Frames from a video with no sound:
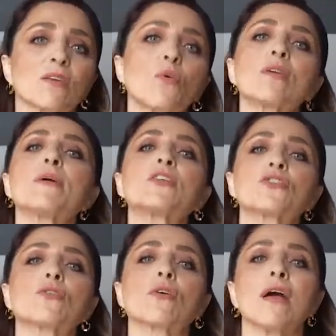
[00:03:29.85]
And I wanna make
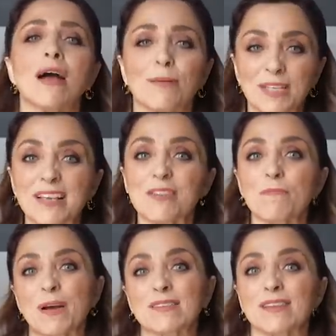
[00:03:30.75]
sure I'm taking the
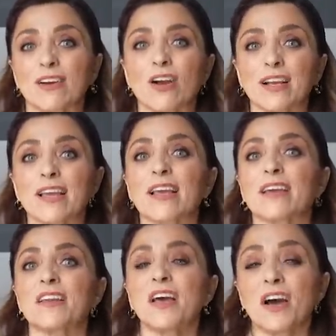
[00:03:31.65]
best care I
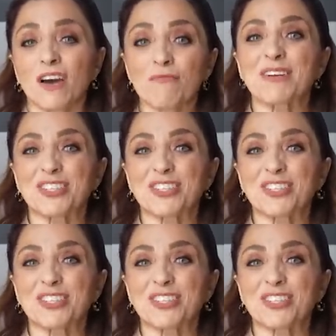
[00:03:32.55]
can of my